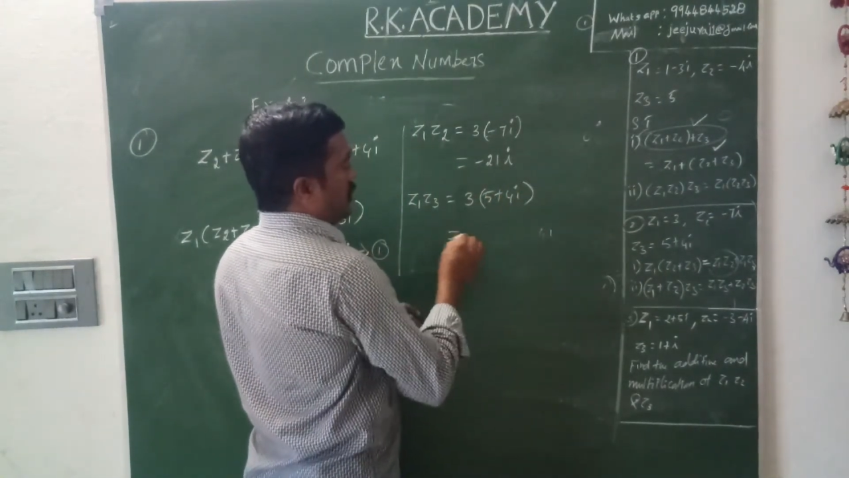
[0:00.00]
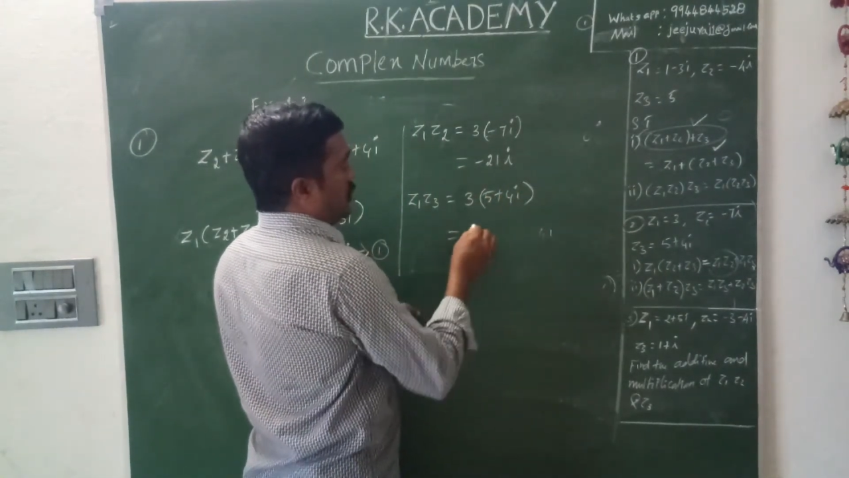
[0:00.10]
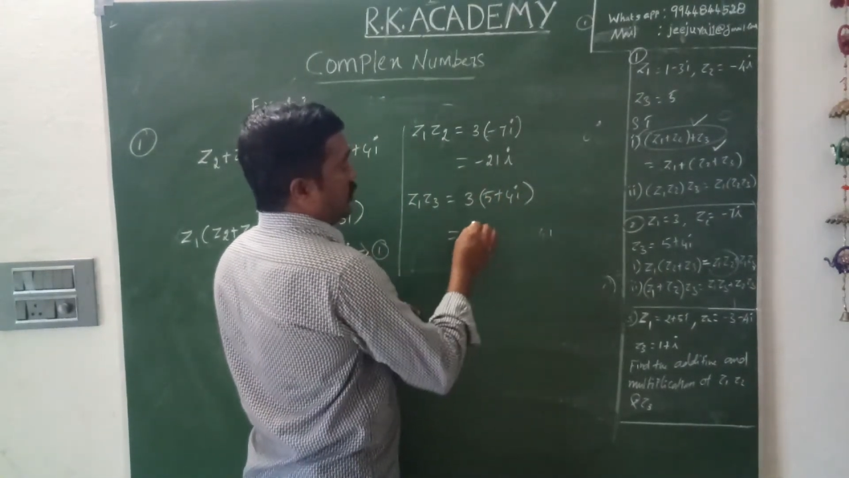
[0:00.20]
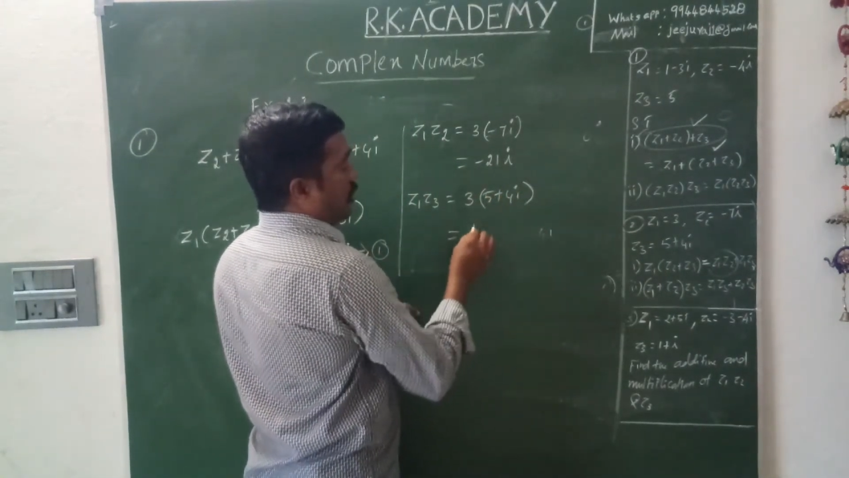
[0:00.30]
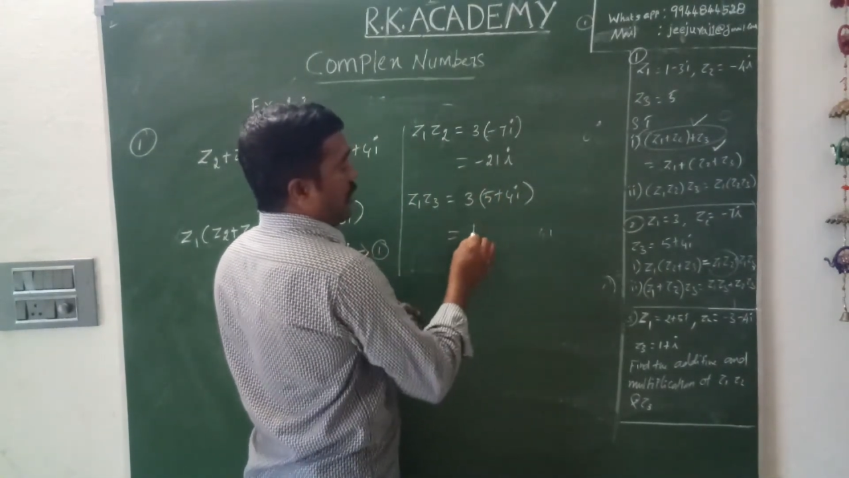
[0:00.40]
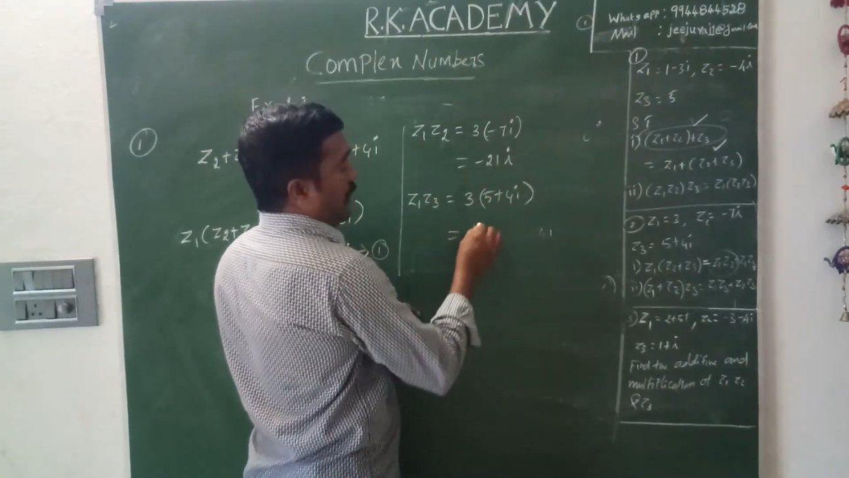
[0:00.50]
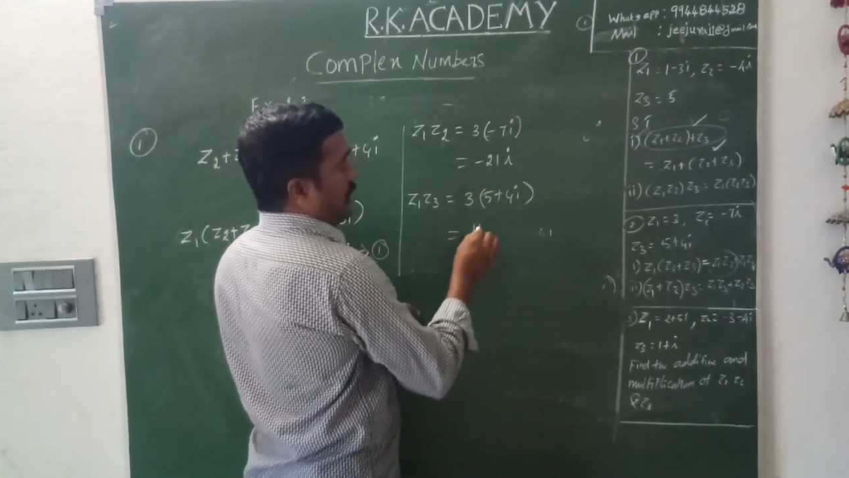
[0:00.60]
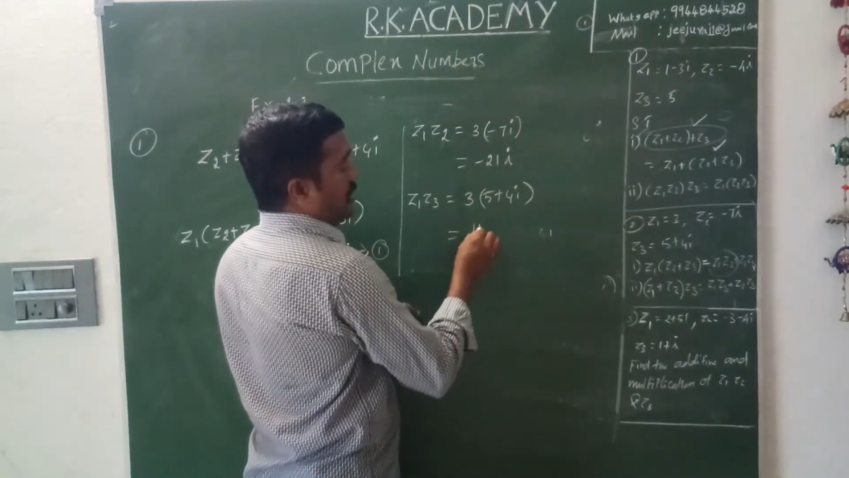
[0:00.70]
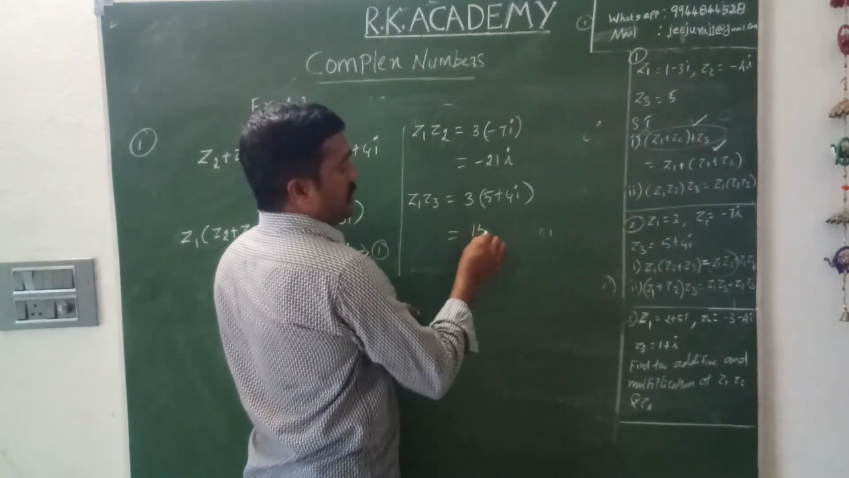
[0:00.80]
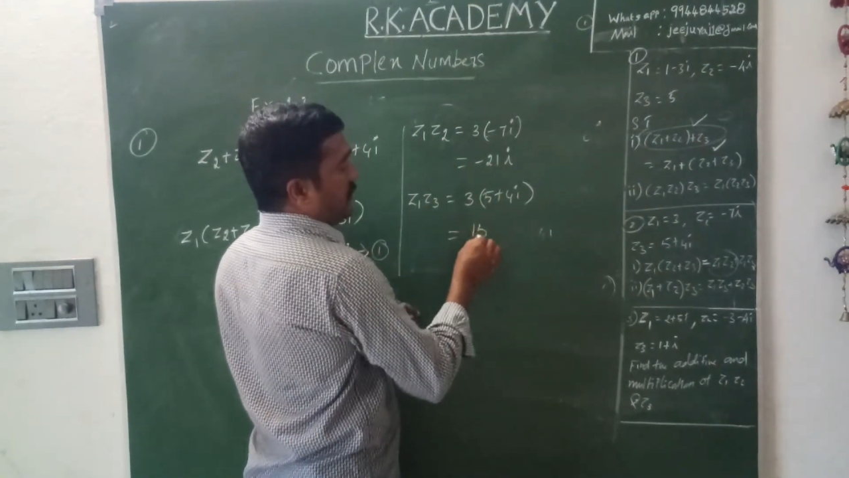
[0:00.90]
So now
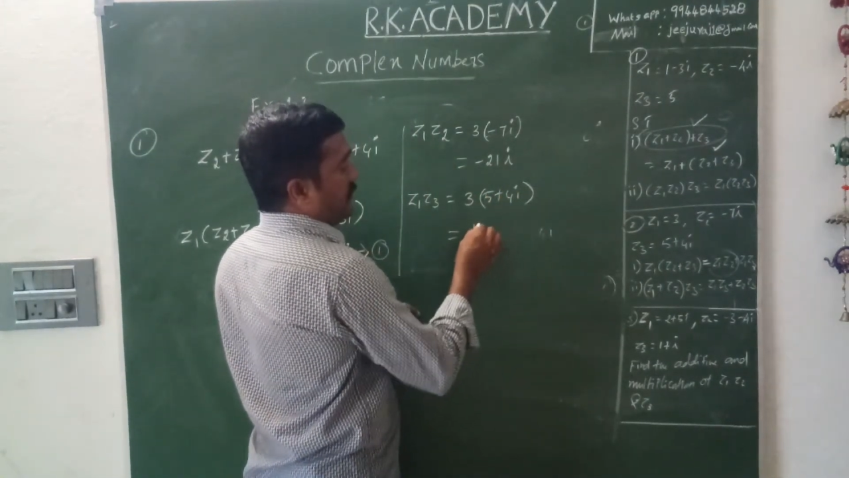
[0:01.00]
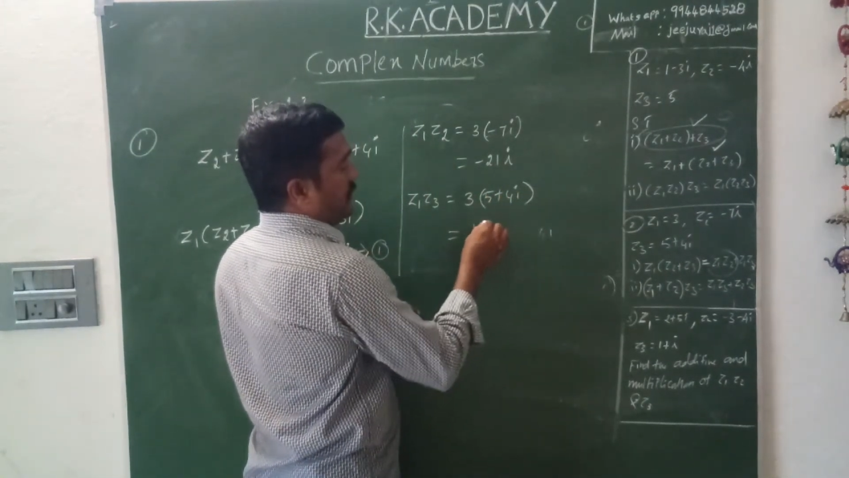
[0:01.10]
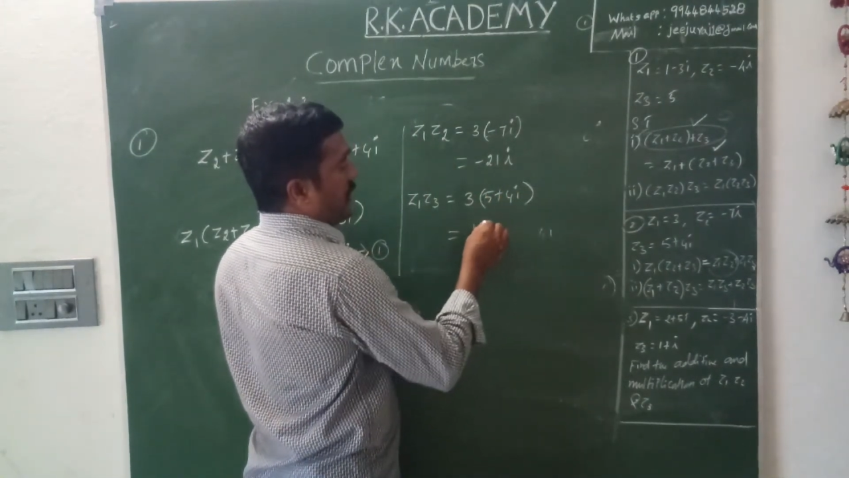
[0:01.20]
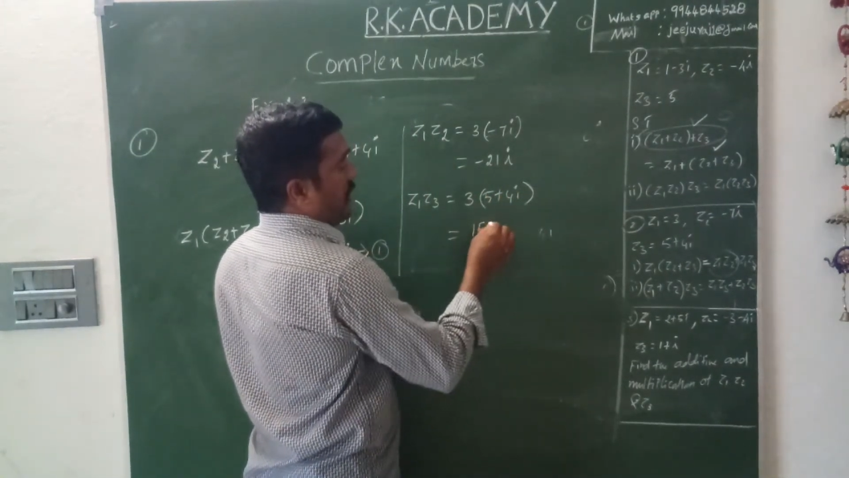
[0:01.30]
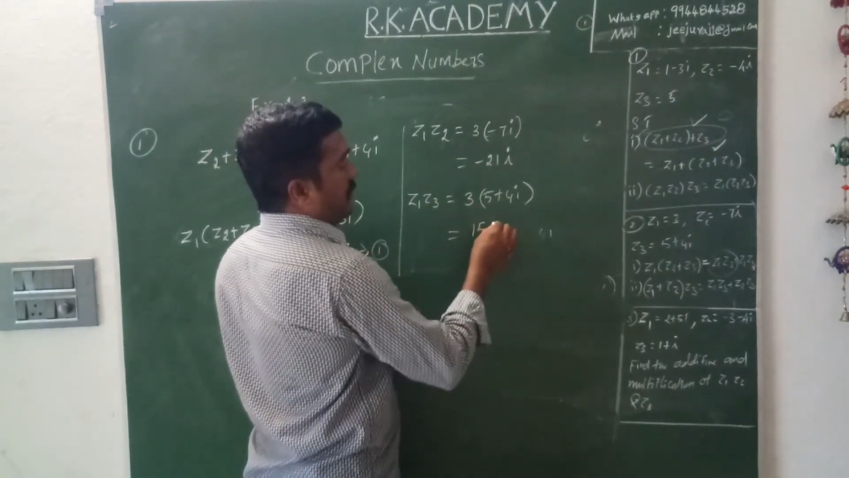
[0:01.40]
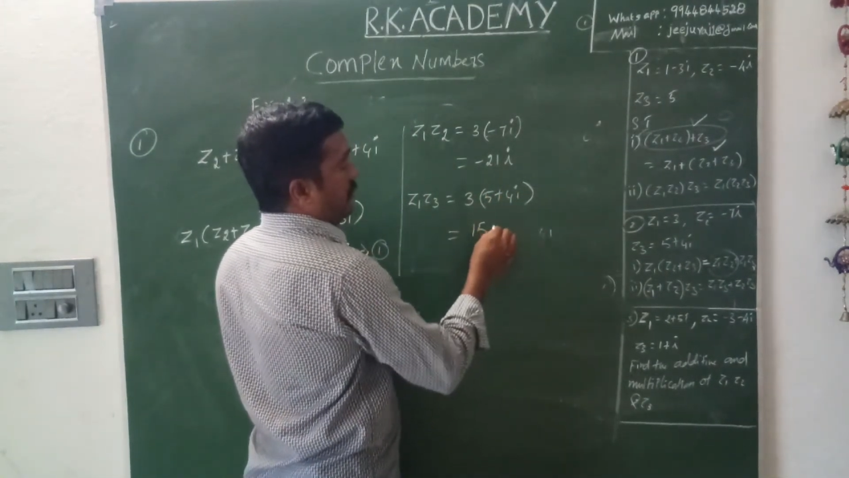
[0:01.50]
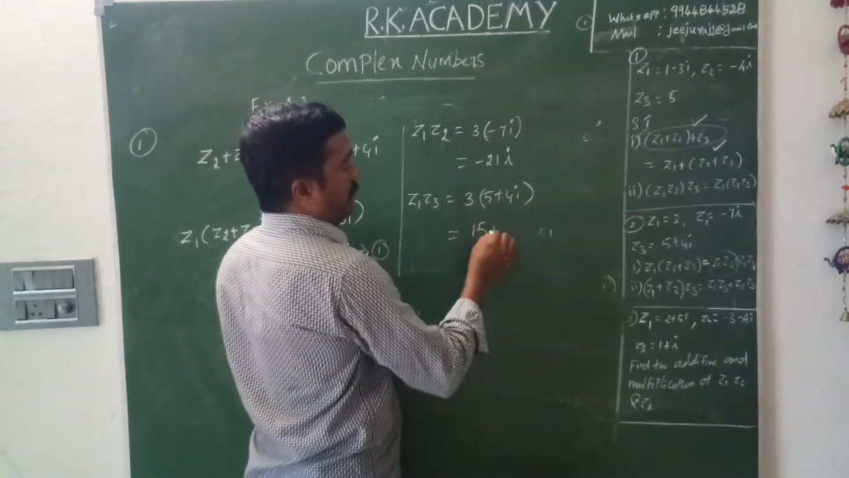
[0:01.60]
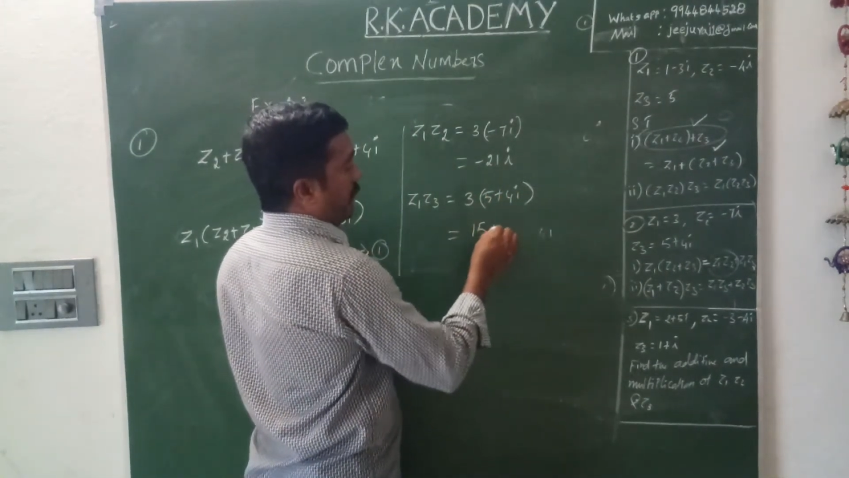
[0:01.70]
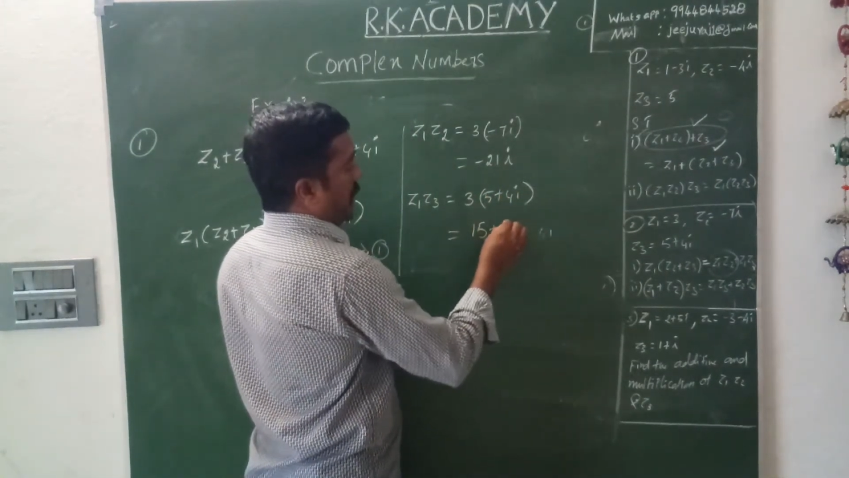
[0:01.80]
it's 15